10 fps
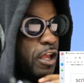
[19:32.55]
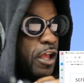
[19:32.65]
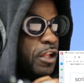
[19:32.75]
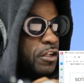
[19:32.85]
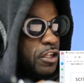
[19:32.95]

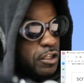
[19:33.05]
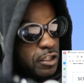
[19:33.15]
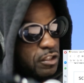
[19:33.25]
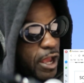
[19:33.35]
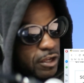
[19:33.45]
and they
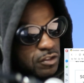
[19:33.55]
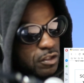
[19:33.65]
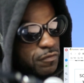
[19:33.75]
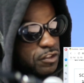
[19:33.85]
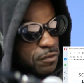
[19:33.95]
get taxed
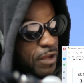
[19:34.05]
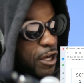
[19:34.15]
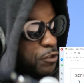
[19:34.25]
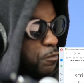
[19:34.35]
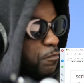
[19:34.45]
if it's an
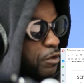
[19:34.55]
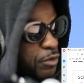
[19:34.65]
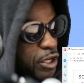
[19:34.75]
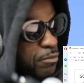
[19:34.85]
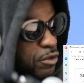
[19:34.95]
actual film
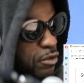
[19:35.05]
camera.